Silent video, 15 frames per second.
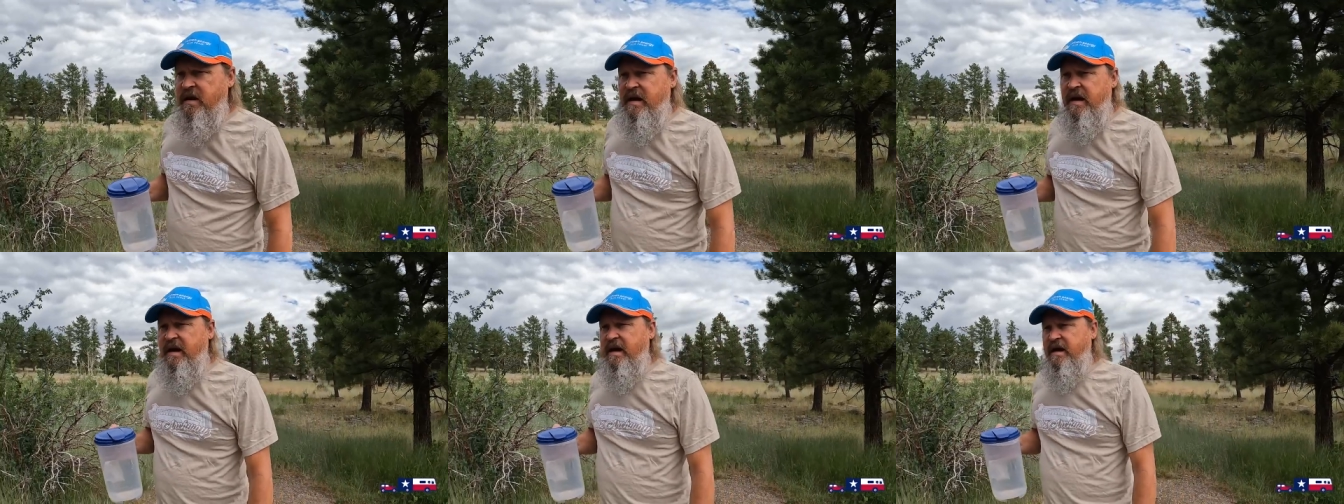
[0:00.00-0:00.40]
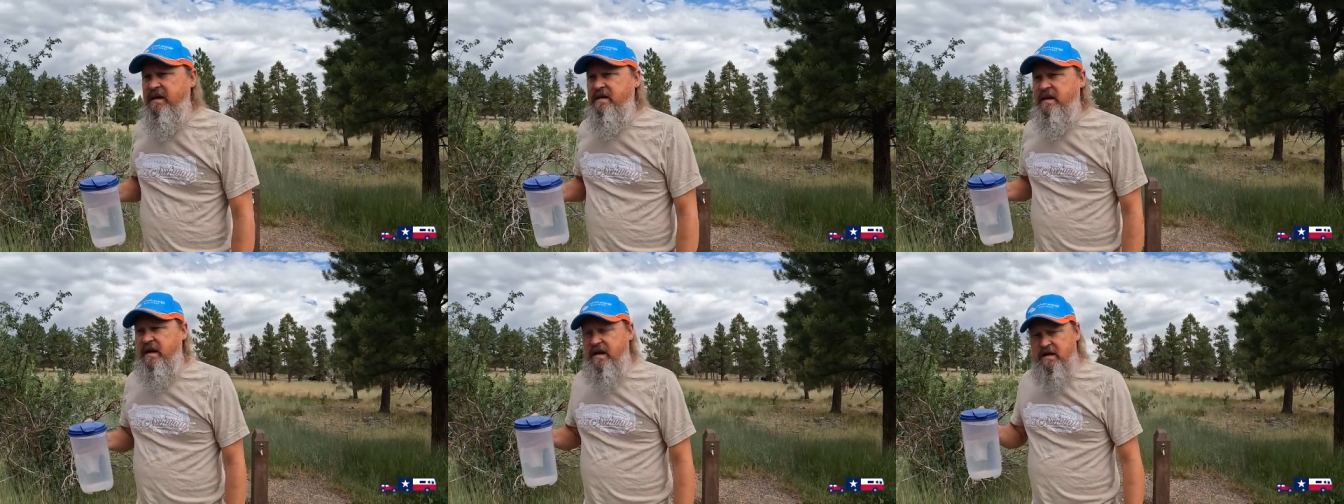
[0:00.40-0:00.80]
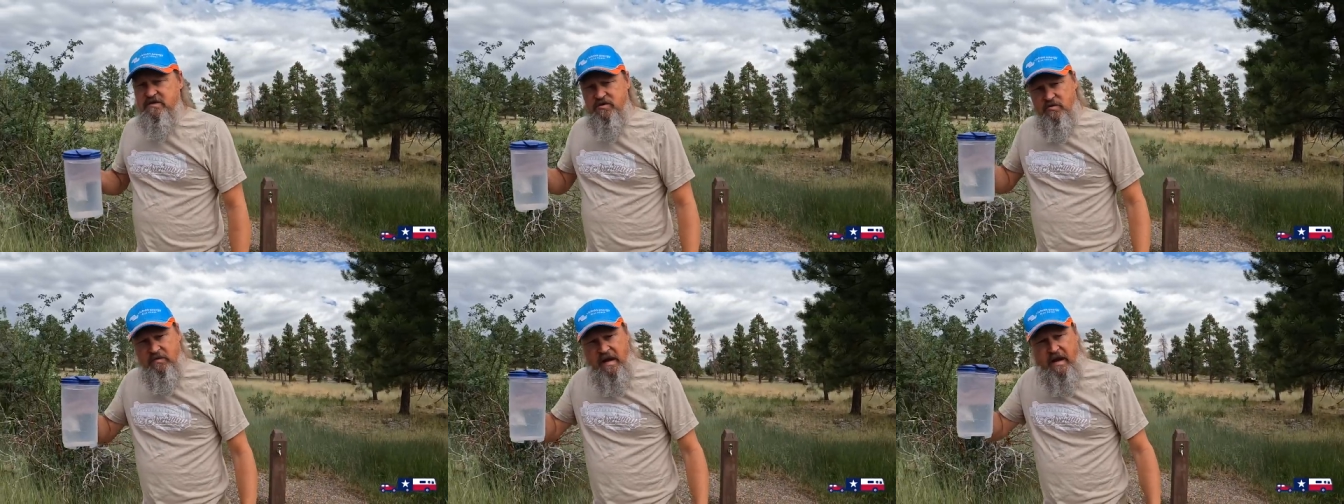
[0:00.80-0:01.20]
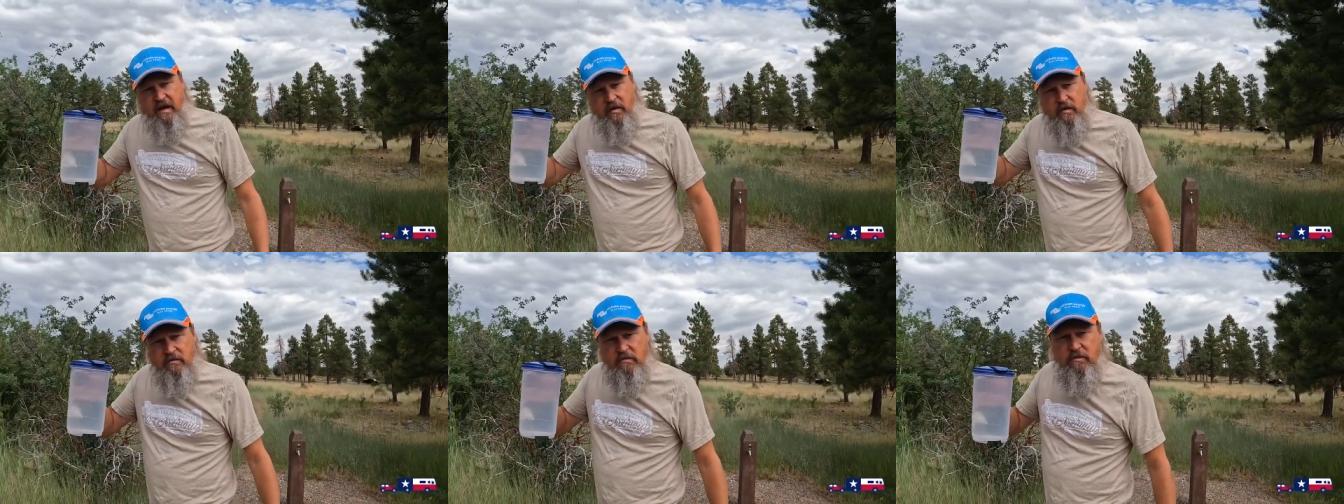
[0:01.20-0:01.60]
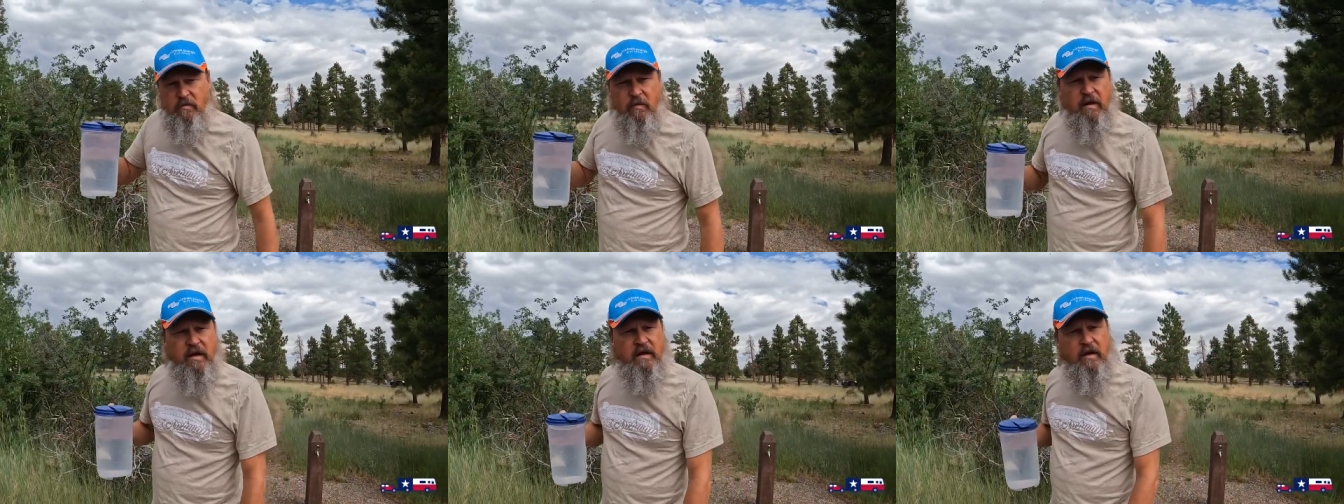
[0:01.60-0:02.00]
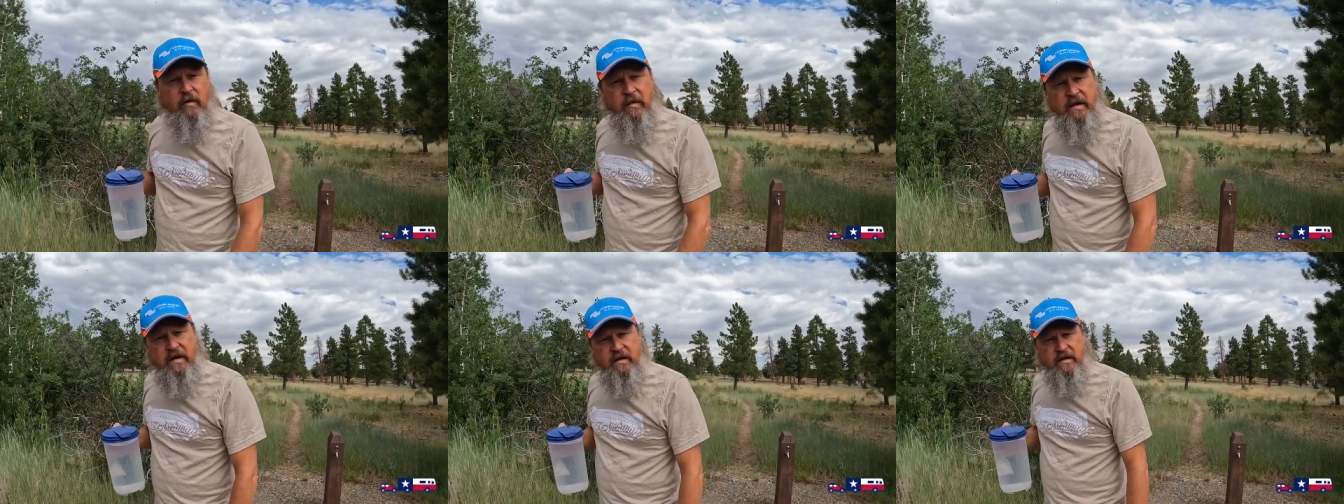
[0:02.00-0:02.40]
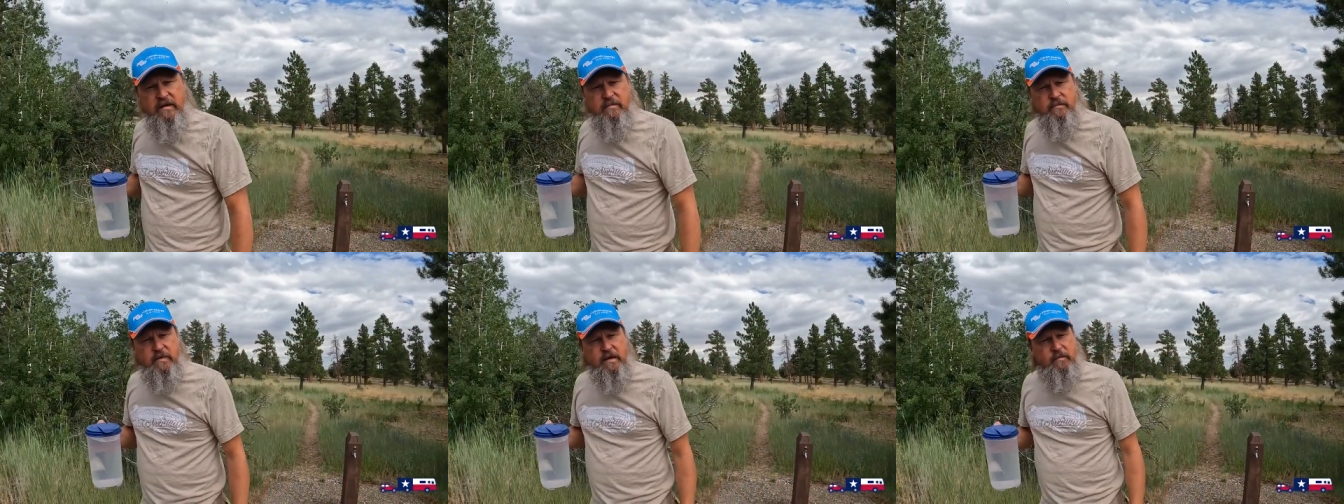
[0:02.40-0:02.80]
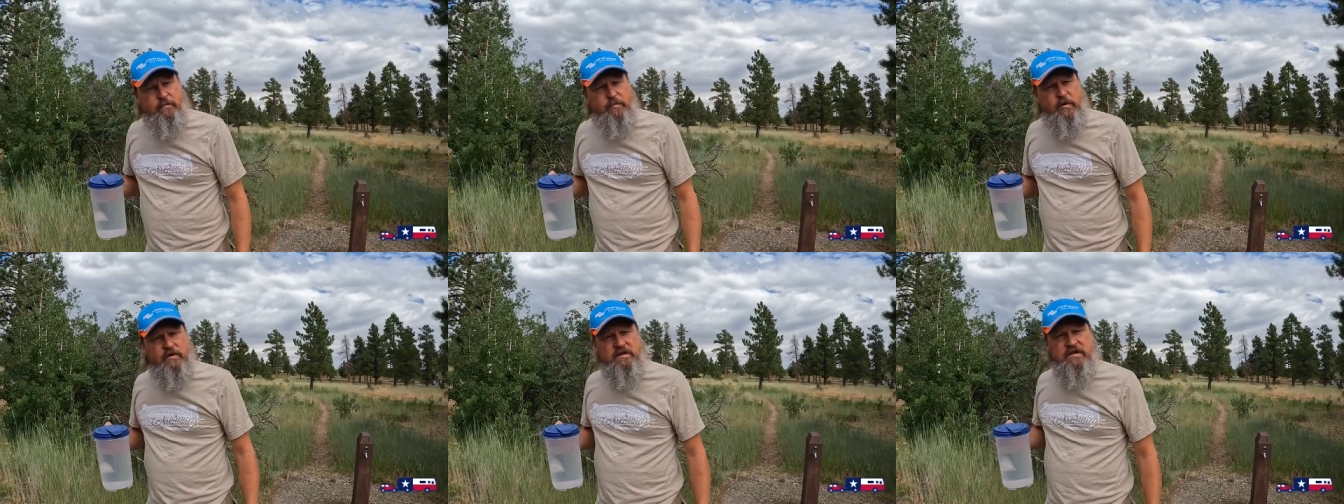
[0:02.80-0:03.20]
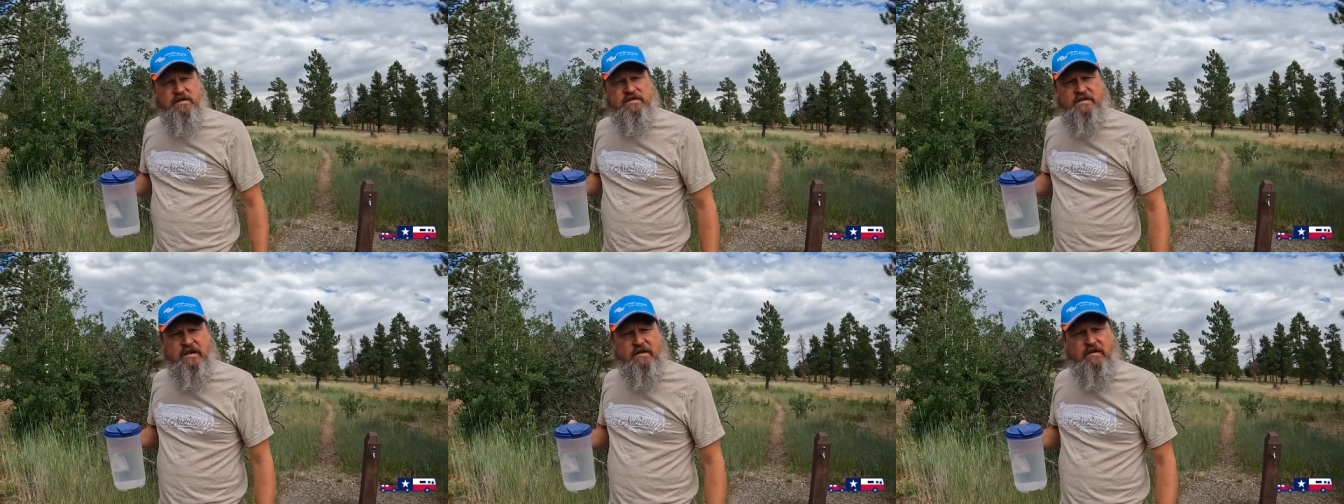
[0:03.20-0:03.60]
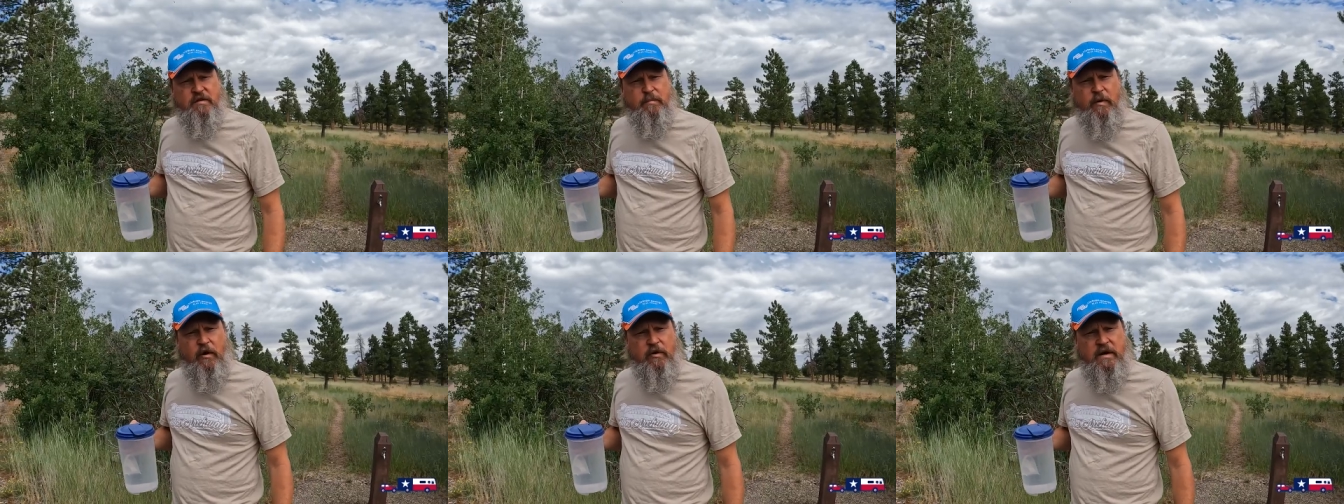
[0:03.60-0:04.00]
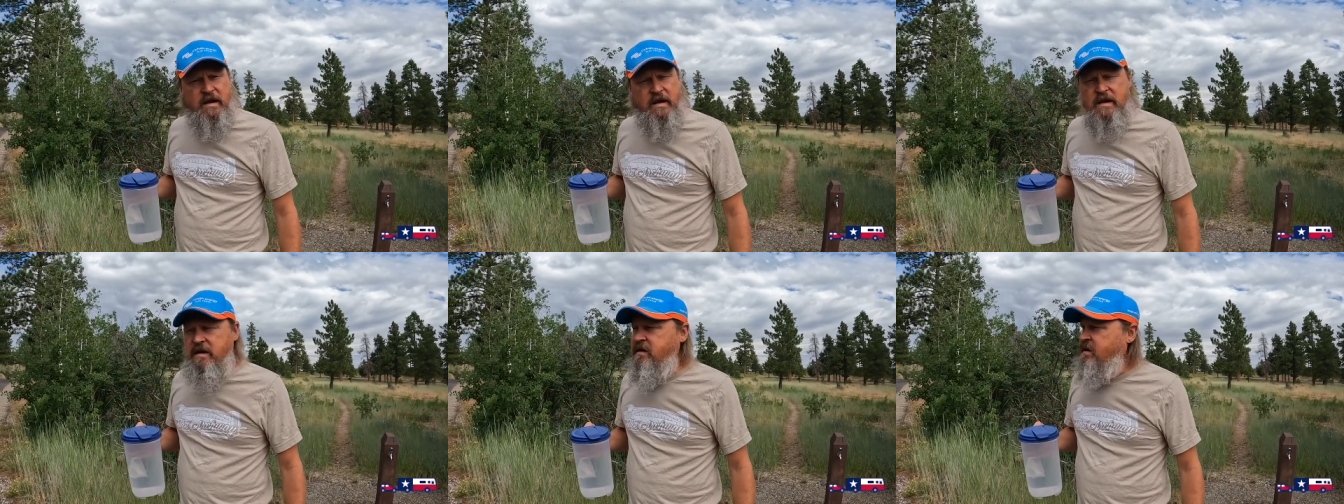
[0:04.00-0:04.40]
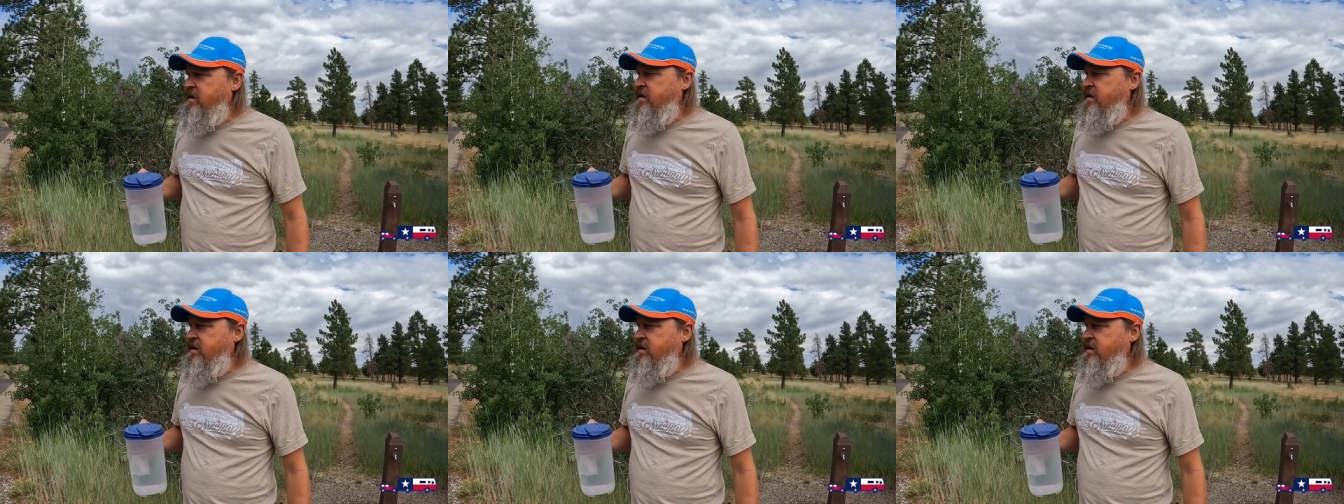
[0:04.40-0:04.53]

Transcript: And uh, so now we're going to go in and put this into the Berkey